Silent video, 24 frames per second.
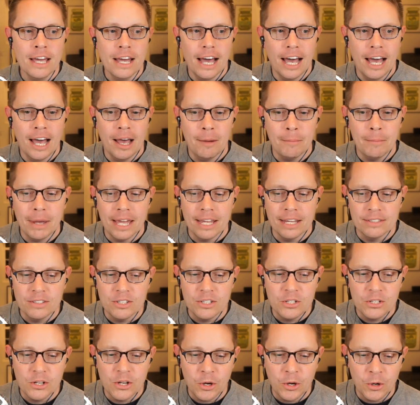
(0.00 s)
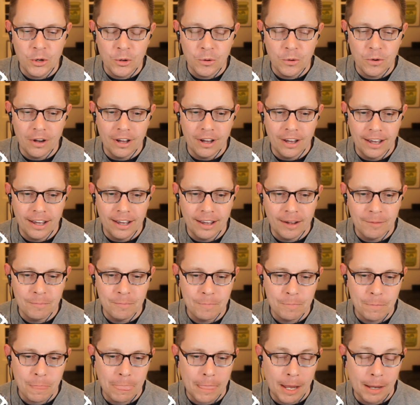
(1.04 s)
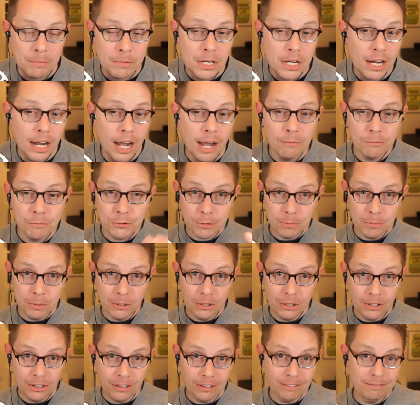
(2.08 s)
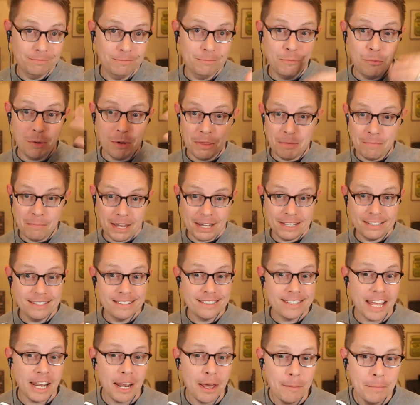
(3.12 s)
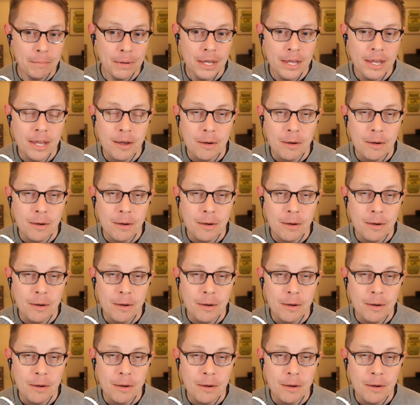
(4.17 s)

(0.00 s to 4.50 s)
And so I'm comfortable with my setup,